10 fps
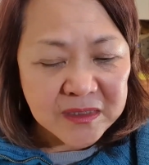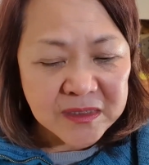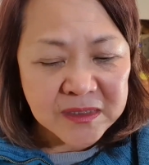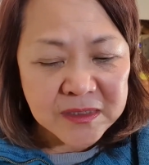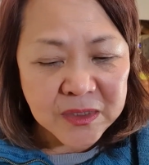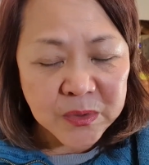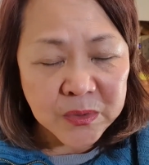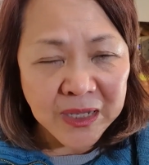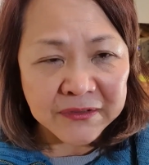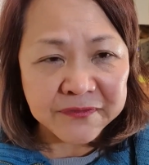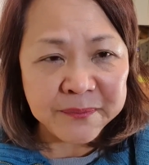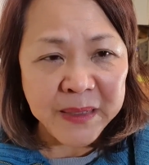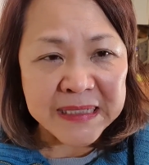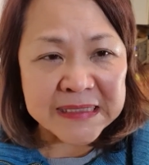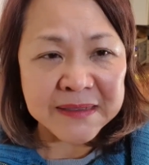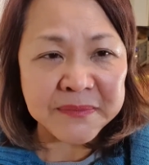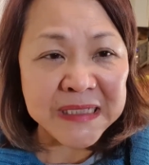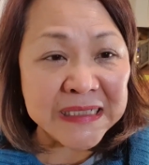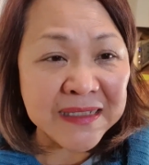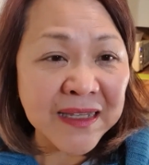So I've made some
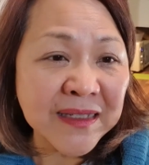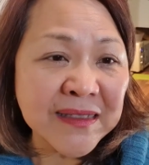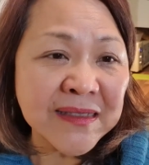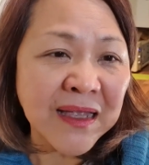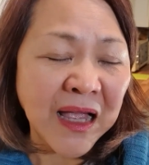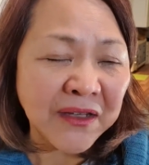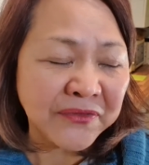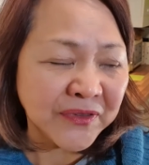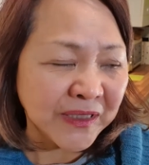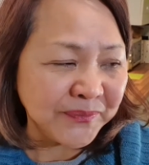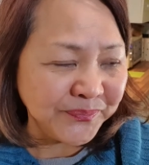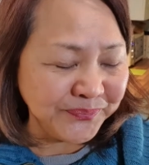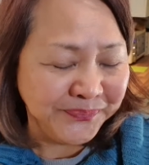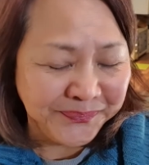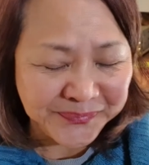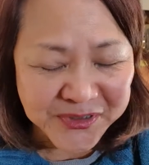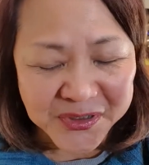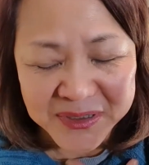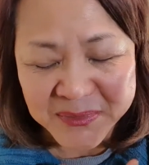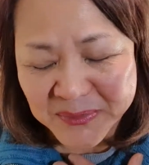mistakes.
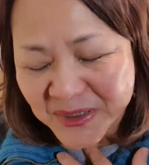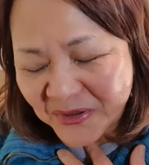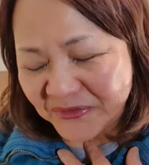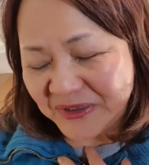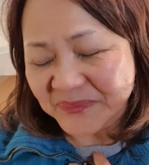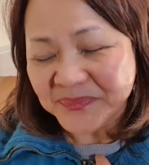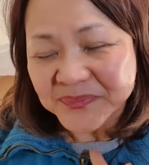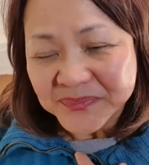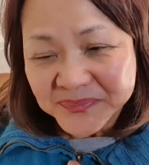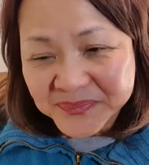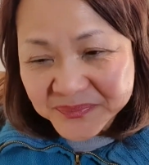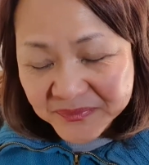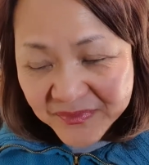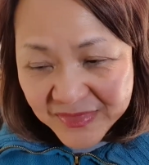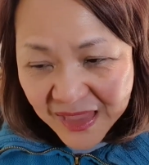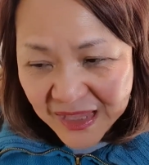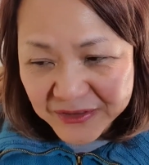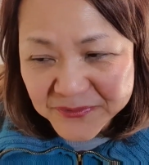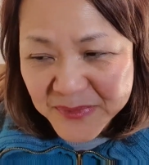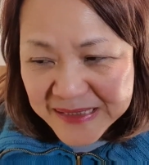Sorry, I'm a bit coughing.
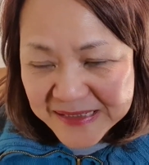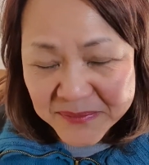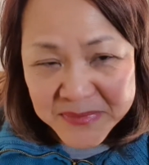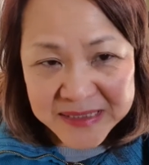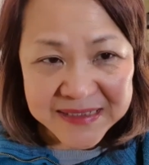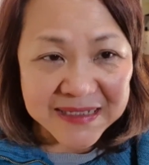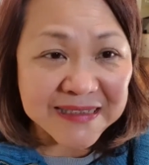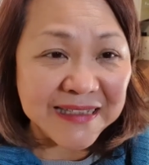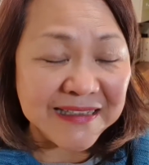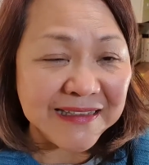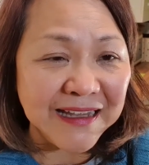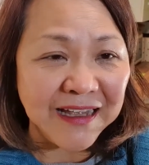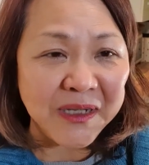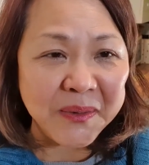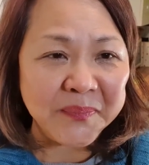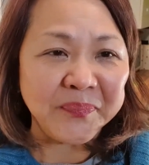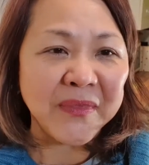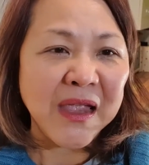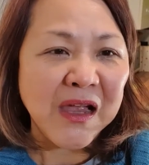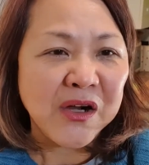I've made some mistakes in
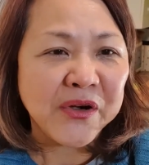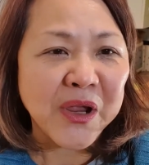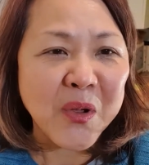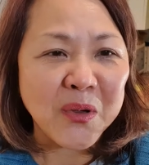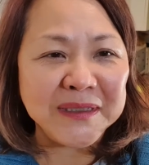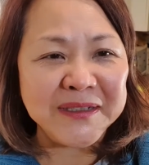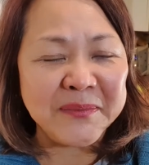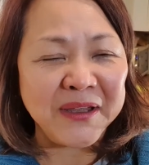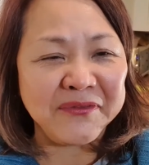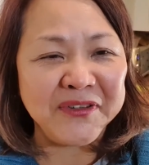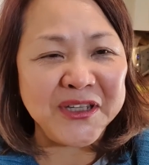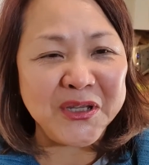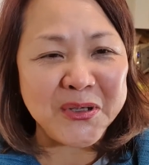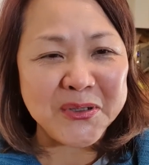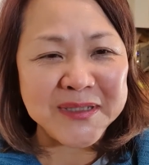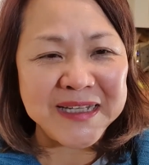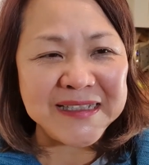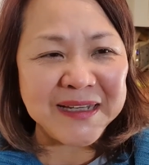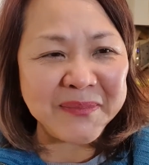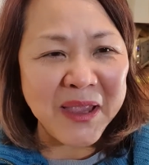recording my videos, and
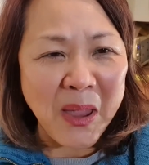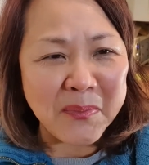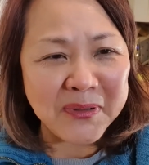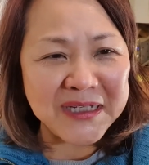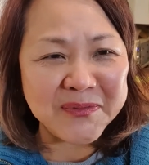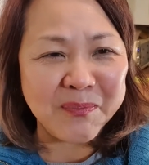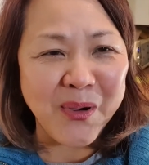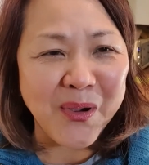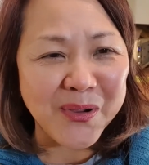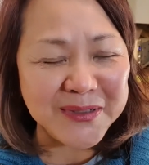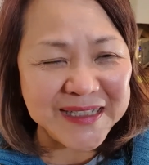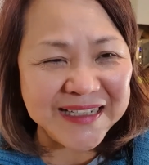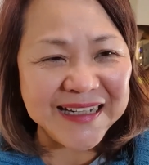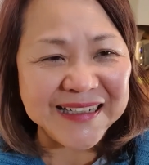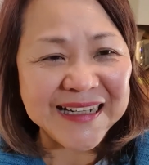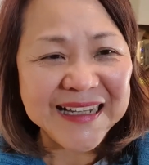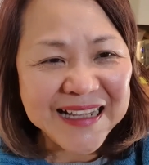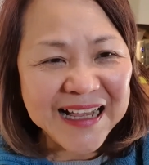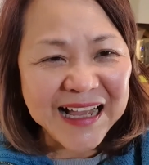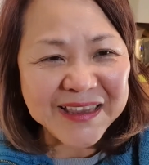sometimes I press pause and then
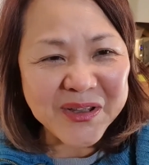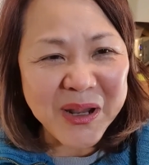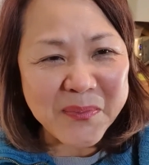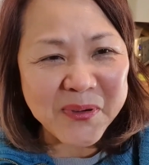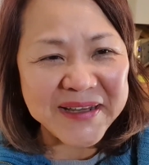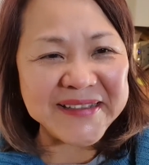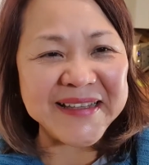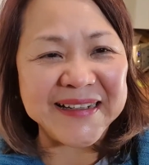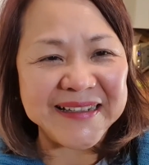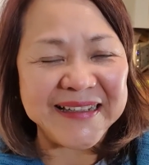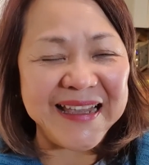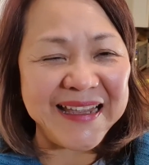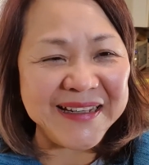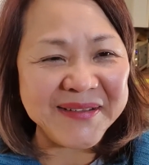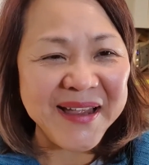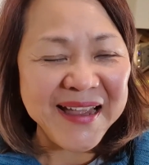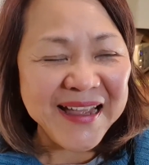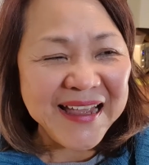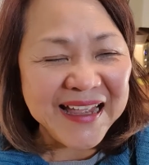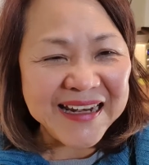I thought I pressed start again,
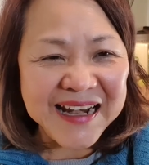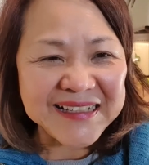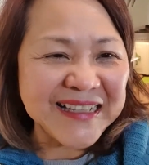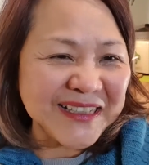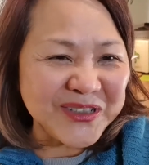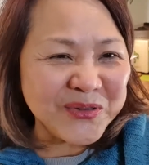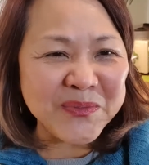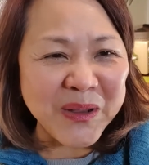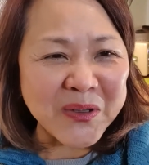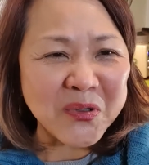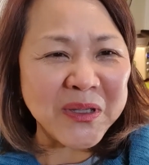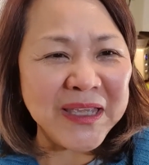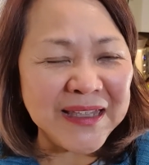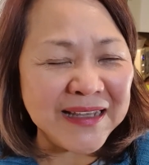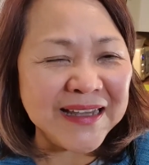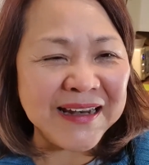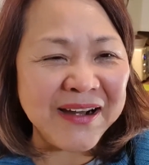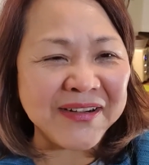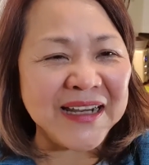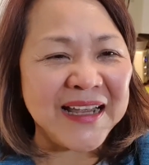and then I started doing my cooking and then I
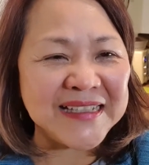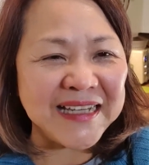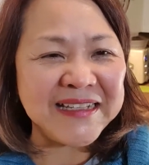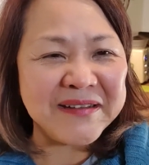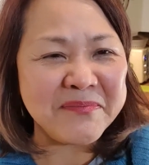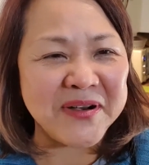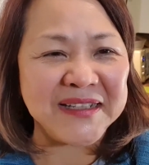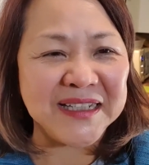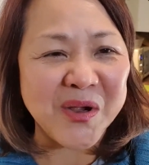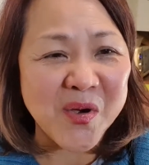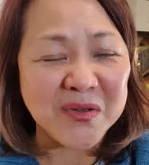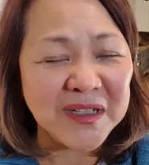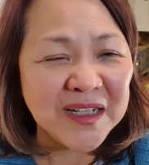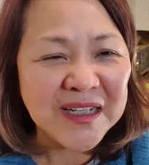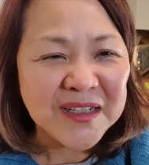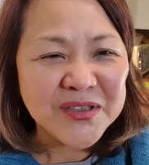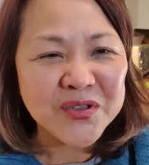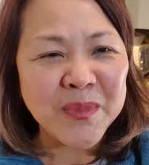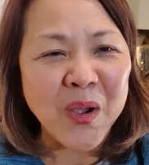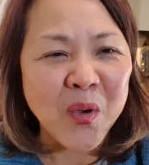realized I didn't press it on. So
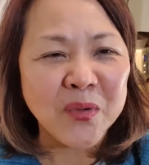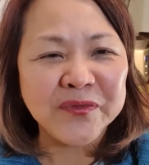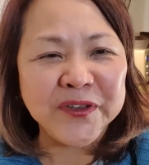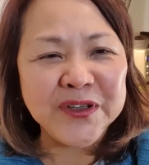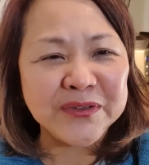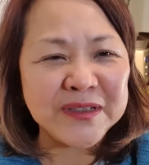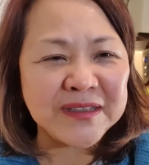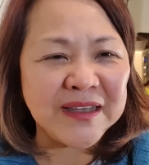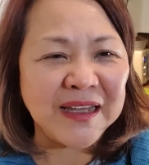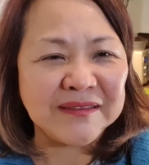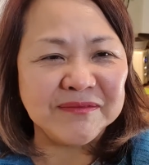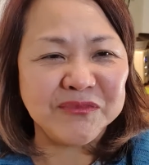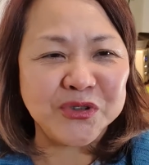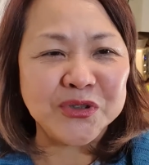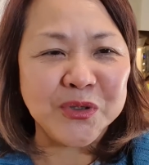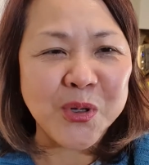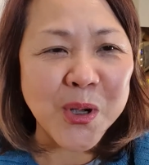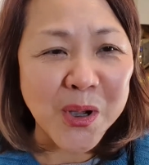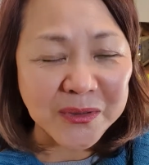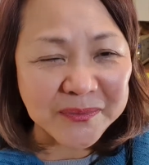my whole video is like,
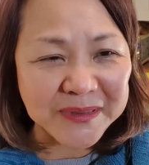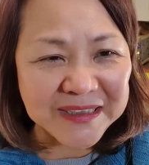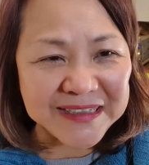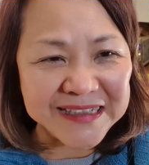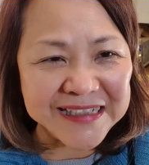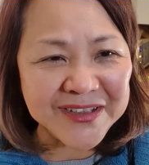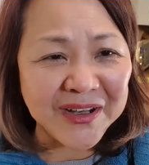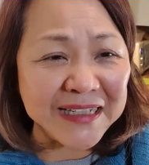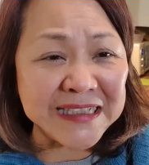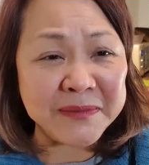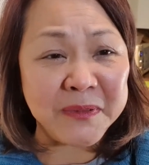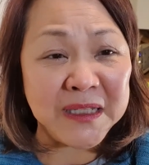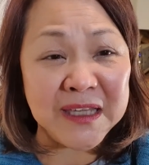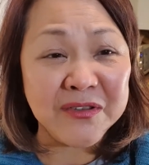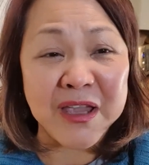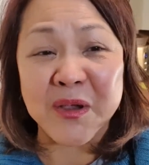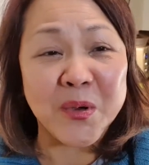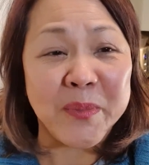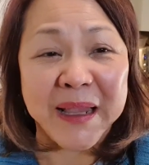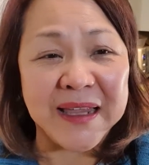gone, because it's not like speaking. You can go
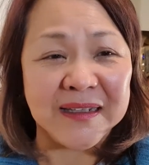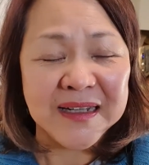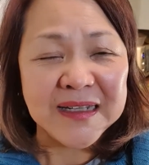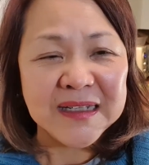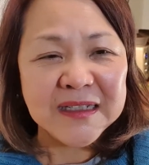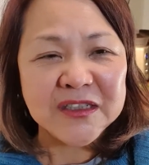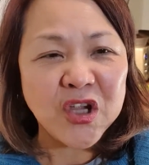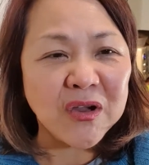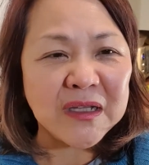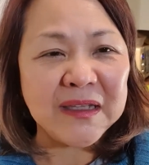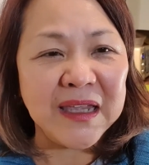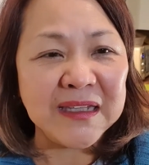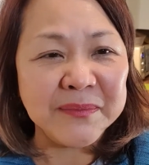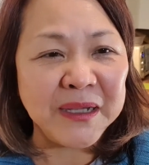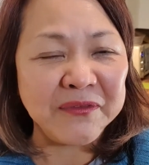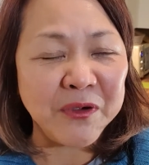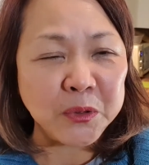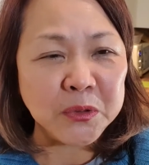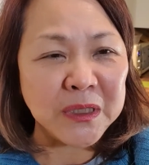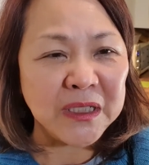back and talk again, but for
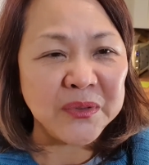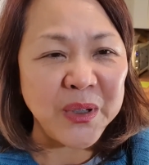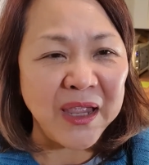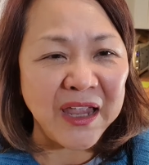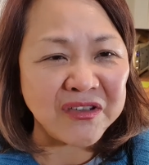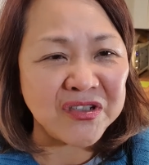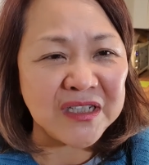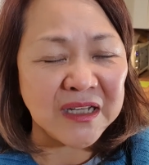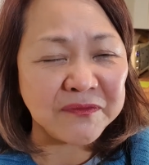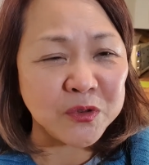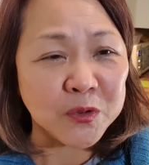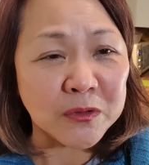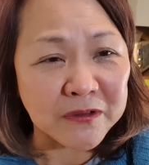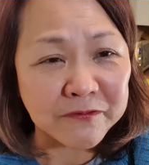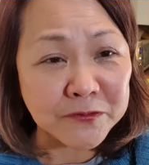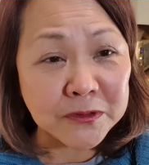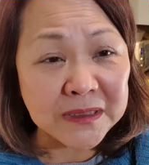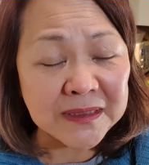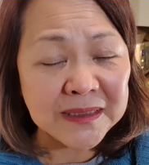cooking, I actually have to cook the food.